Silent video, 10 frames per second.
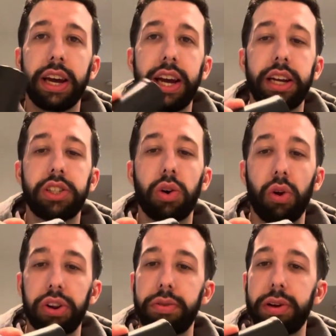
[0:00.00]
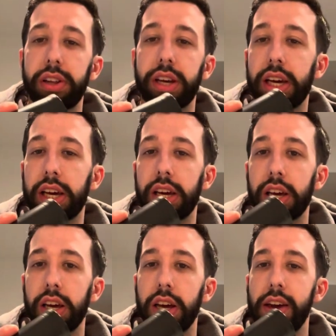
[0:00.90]
it is ultimately
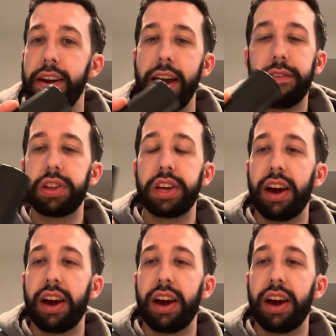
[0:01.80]
everything